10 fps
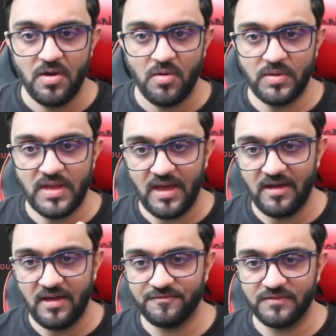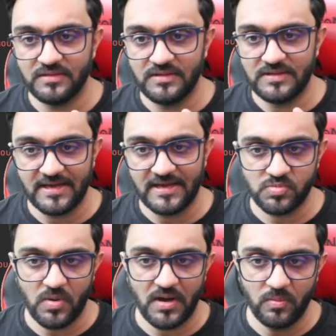we have the x,
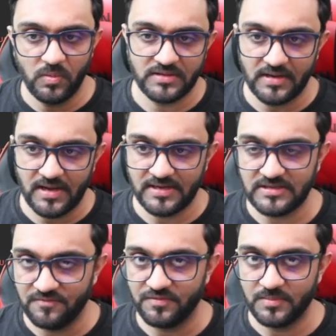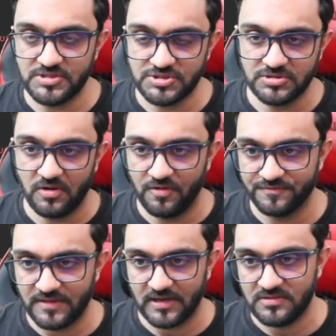y width and height information of
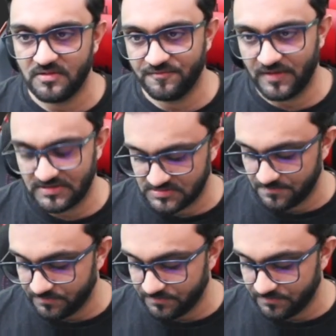that face.